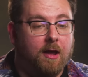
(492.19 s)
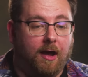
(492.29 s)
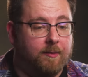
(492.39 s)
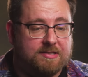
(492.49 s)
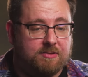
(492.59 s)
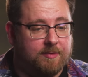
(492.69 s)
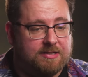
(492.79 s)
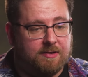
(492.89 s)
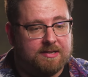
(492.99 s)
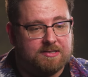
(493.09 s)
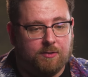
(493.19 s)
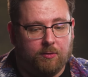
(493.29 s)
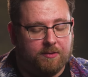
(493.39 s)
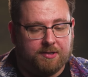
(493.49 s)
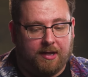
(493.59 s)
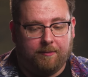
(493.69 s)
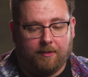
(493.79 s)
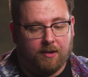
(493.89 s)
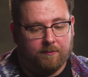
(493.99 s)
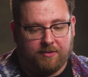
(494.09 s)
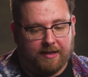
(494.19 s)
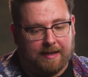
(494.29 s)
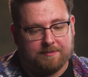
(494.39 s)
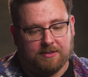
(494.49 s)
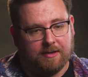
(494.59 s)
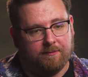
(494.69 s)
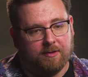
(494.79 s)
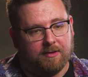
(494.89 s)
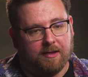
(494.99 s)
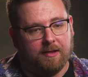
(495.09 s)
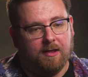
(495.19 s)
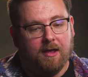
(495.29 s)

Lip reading: I'm extremely stressed all the time. I overthink absolutely everything.